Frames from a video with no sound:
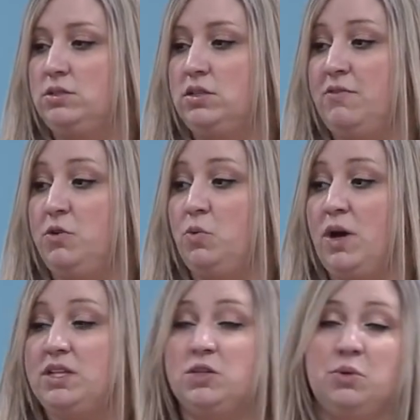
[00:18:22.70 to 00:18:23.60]
If you
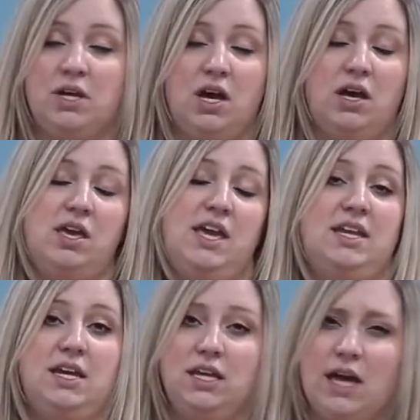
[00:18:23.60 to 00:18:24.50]
want to bring a
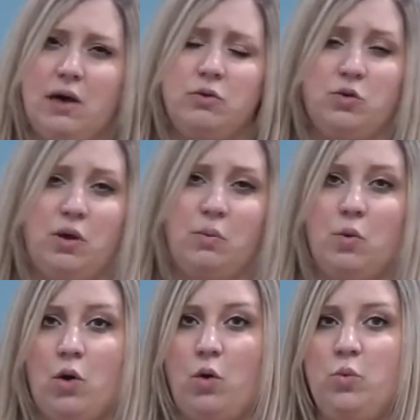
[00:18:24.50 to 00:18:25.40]
nightgown or a
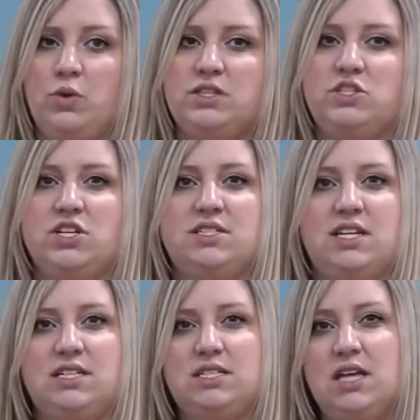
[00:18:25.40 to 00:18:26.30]
robe, we suggest that
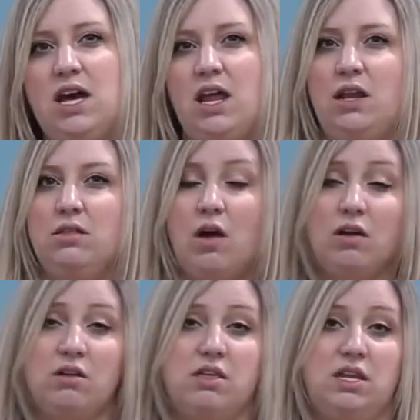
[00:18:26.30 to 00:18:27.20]
it's not any
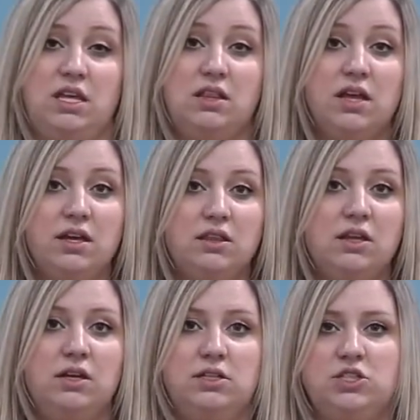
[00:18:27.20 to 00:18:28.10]
longer than knee length,
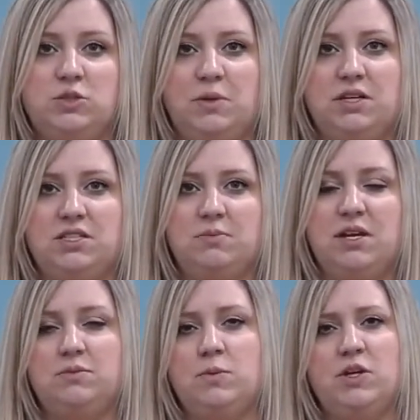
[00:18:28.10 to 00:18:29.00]
just because
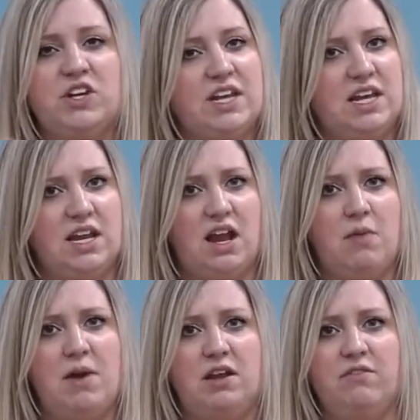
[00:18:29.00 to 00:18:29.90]
sometimes when you're getting in and out
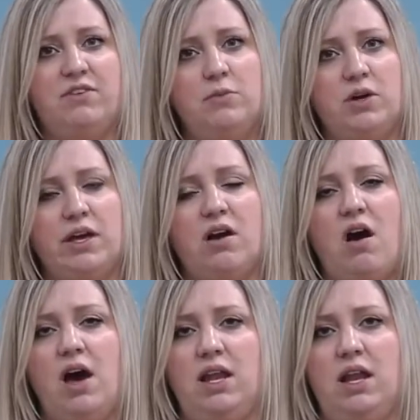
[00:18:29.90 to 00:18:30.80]
of bed, your feet will get
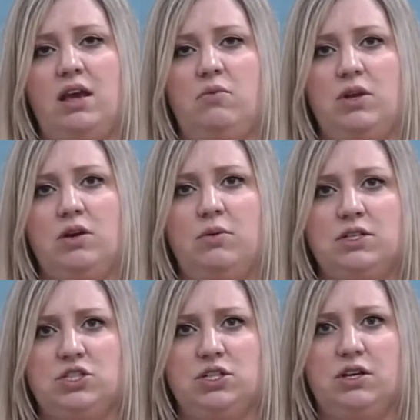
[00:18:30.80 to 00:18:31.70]
caught in it, and we don't
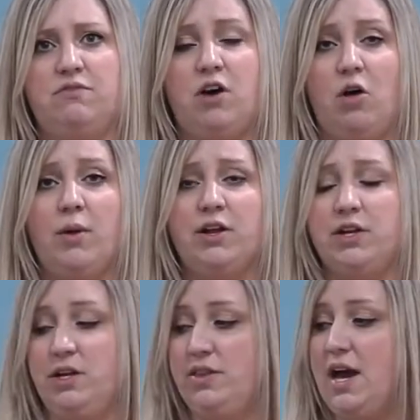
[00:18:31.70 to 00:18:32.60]
want you to fall while you're
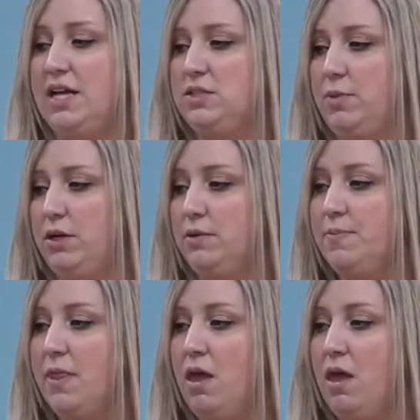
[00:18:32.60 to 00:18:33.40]
here in the hospital.